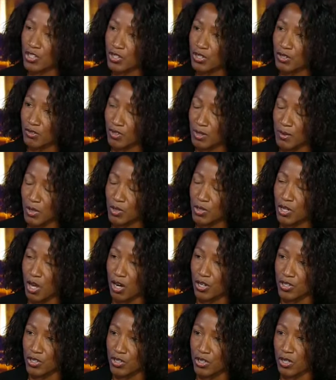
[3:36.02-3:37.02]
the female
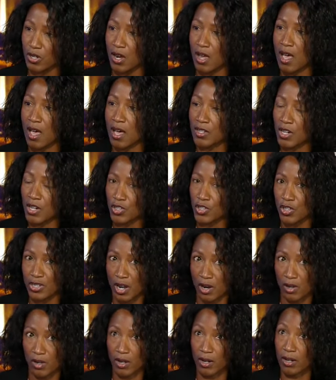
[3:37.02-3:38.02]
doctor, Dr.
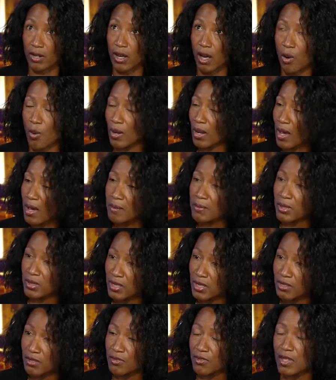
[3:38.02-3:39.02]
Nargawala, I
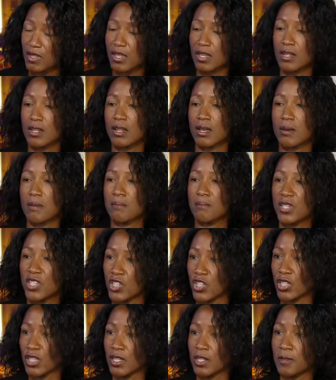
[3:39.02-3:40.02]
believe, in
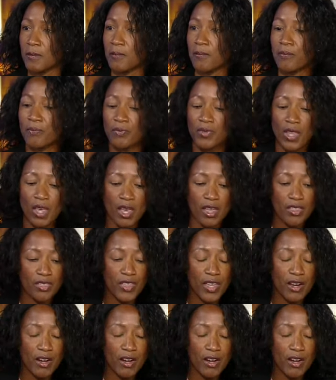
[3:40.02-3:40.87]
Michigan. Their